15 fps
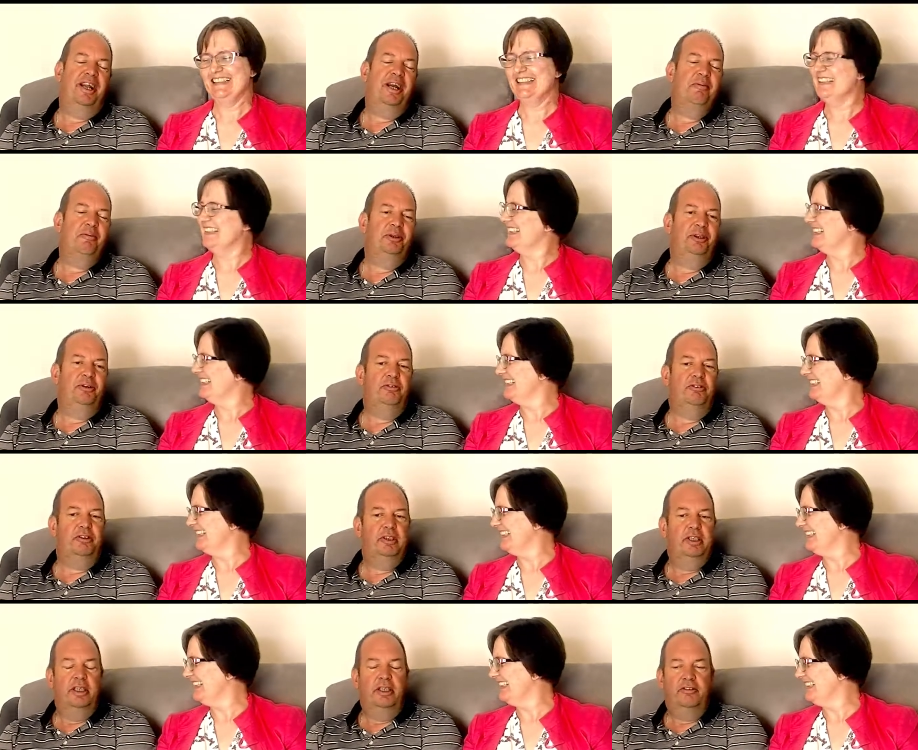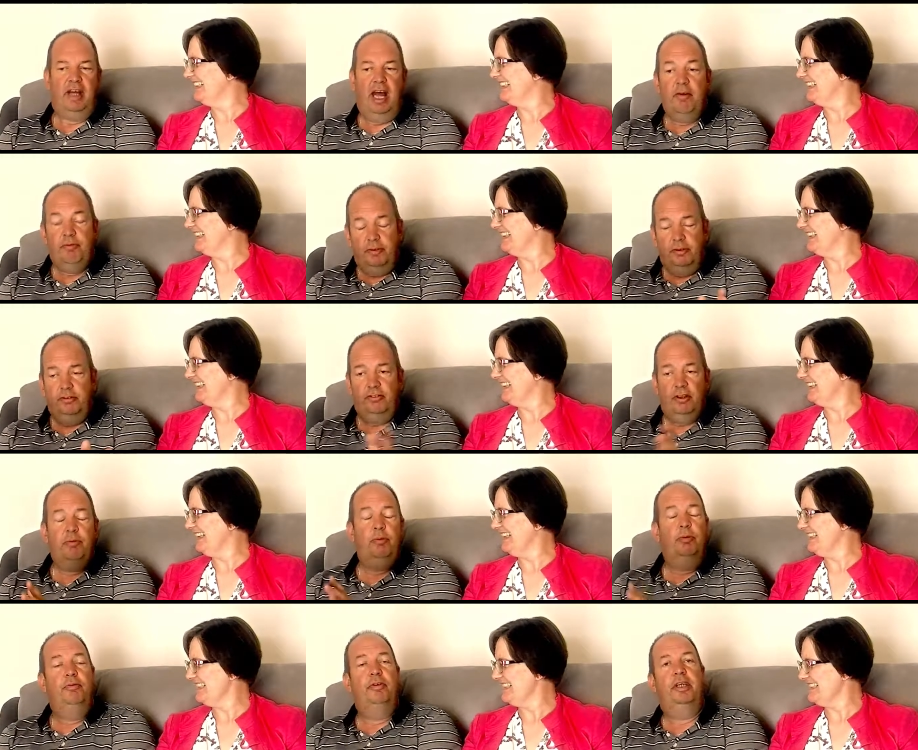Speaker 1: enable you to, to have
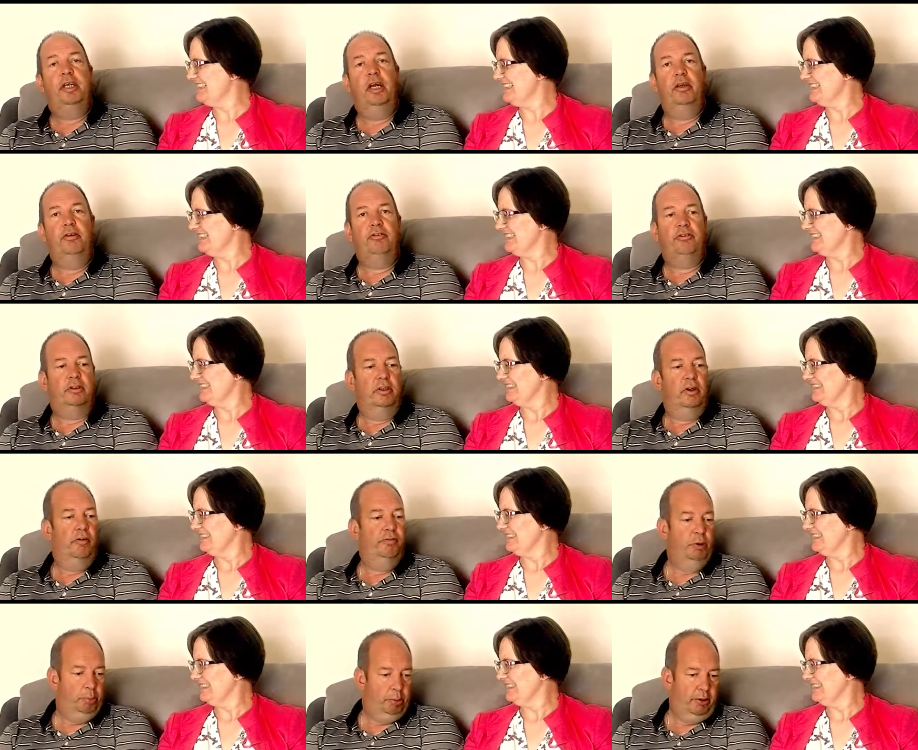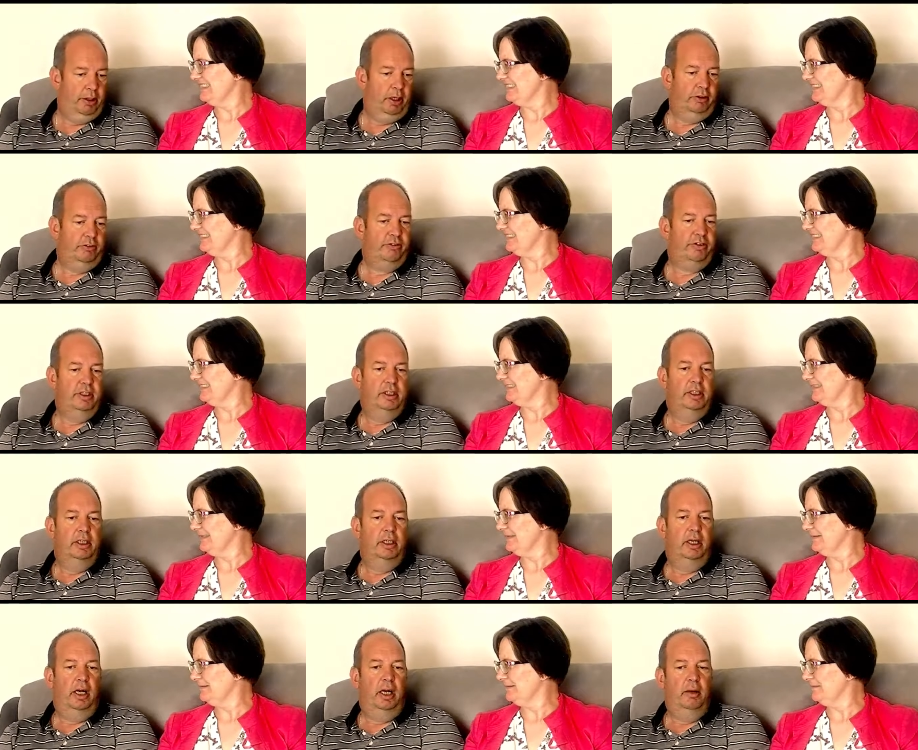several videos of your products
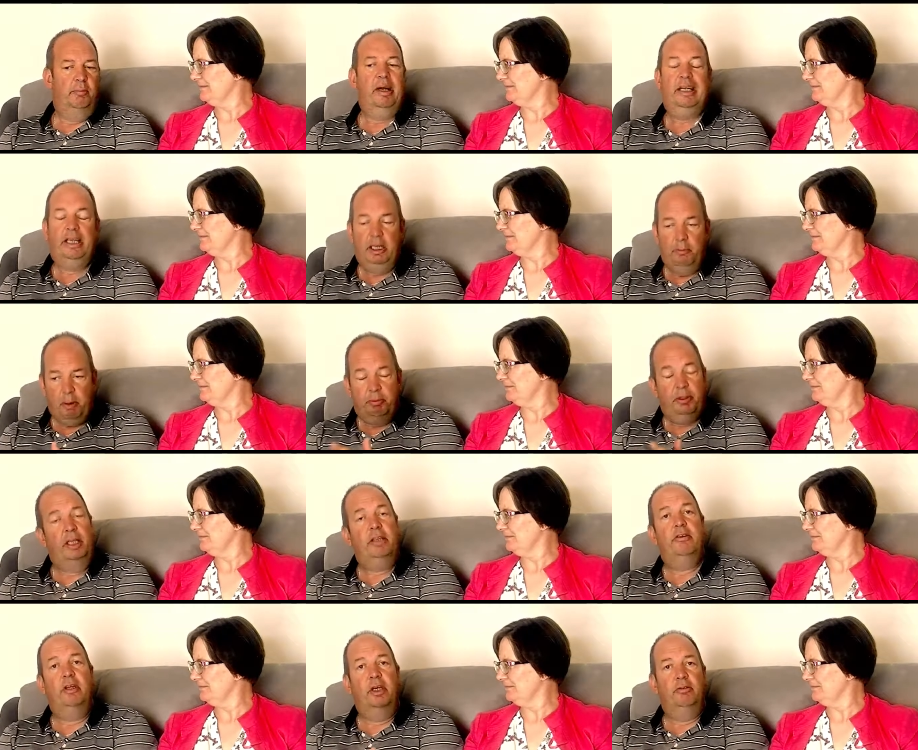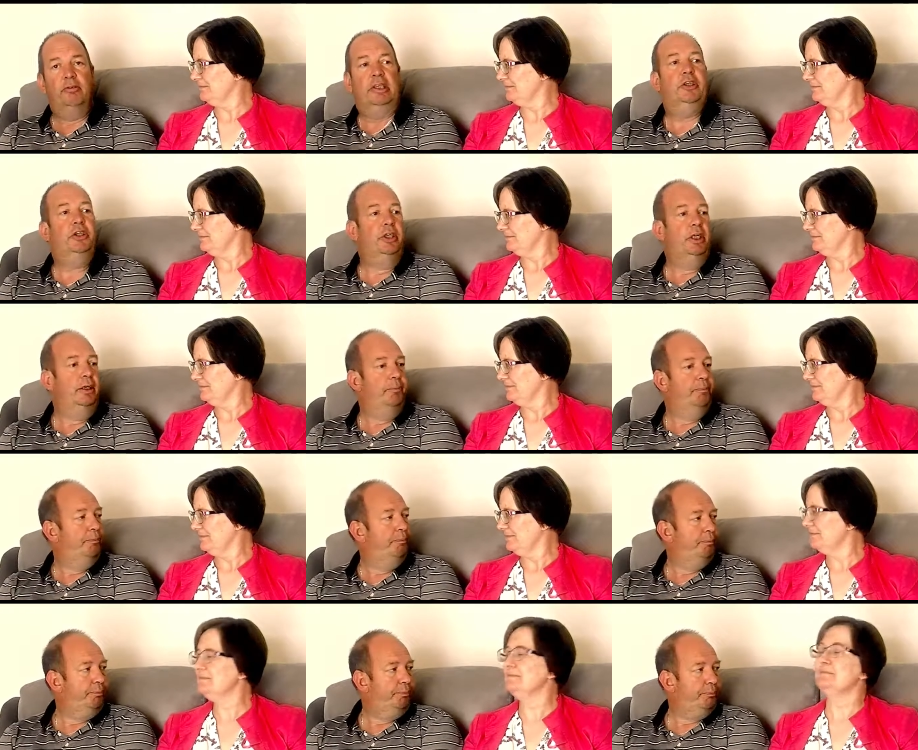um, and keep updating those each year.
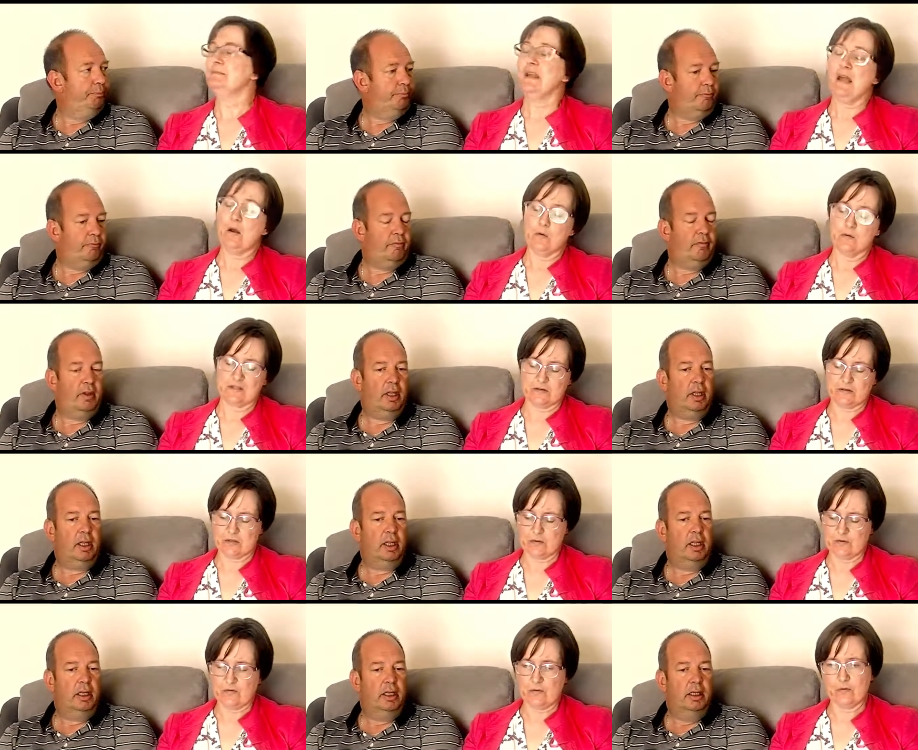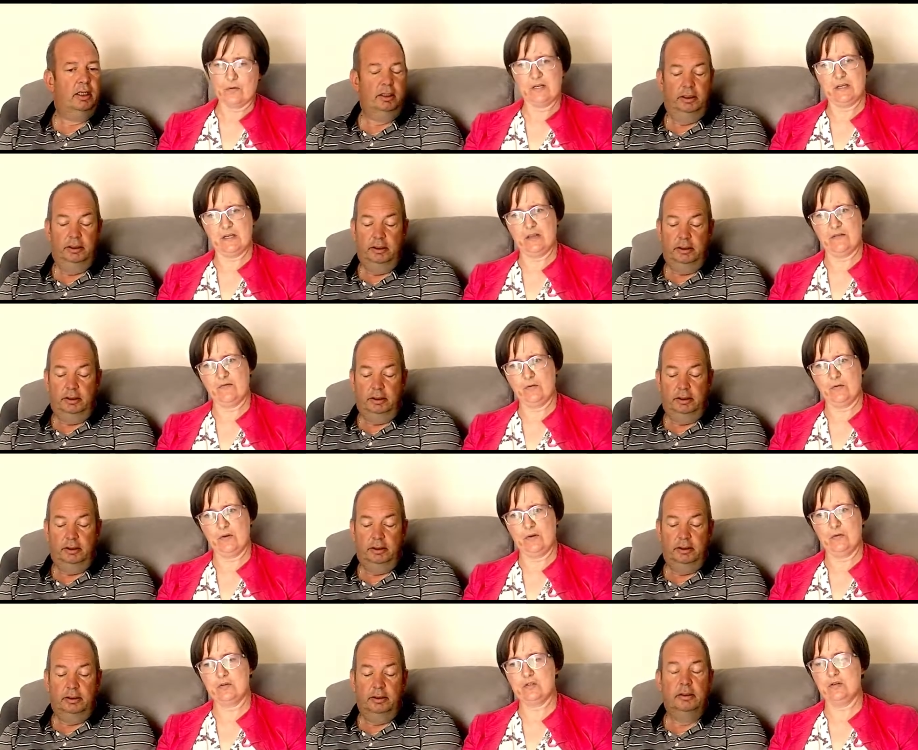
Speaker 2: Mm. Also, too, if you're in a, if you're a
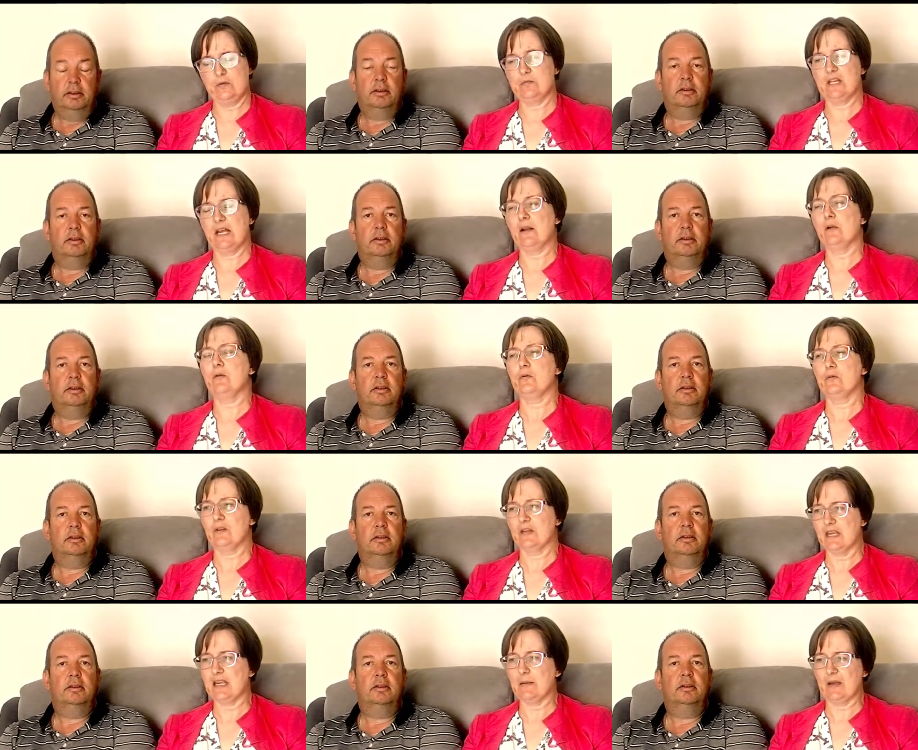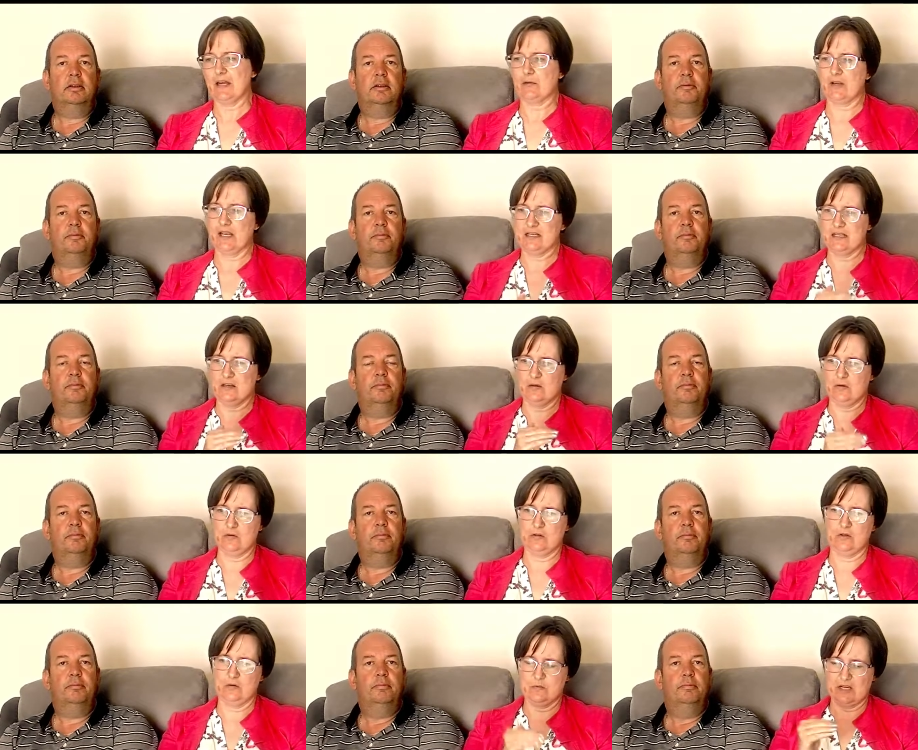YouTube channel or you're thinking about creating a
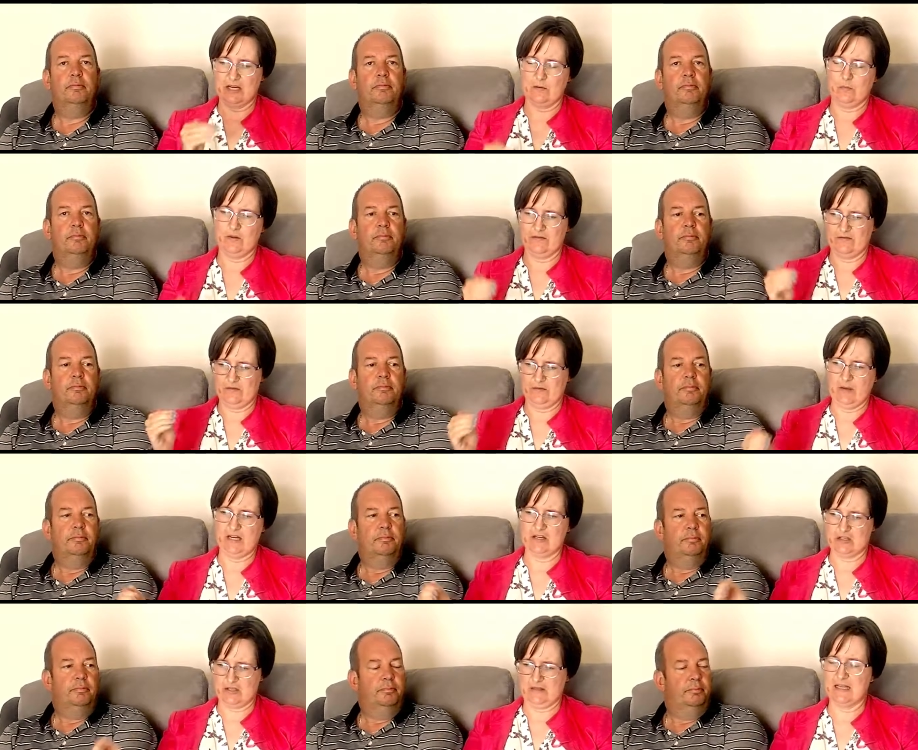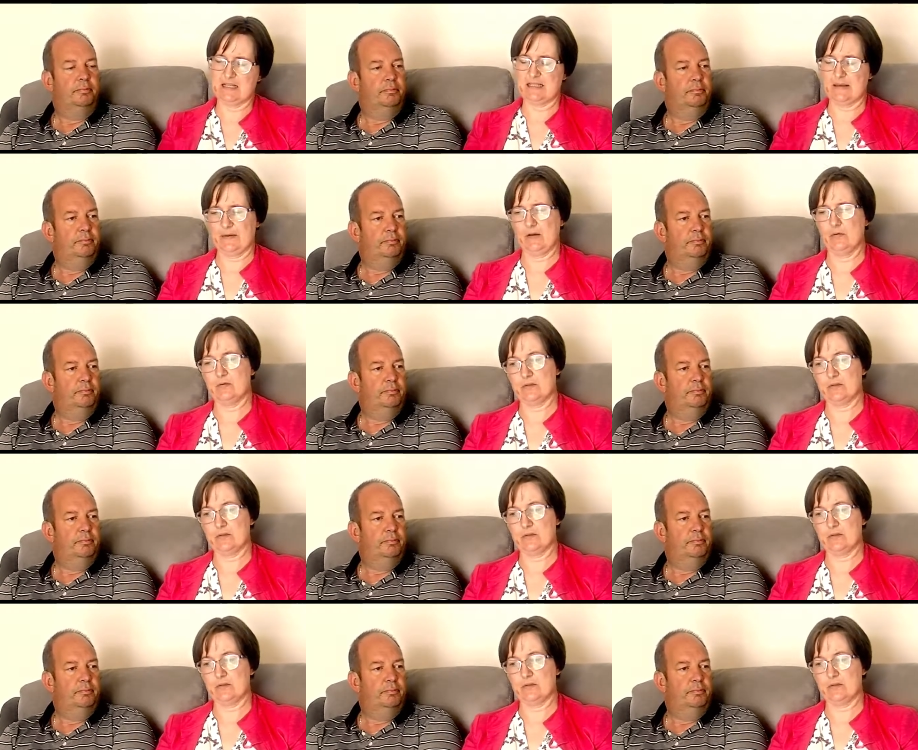YouTube channel with information, that's something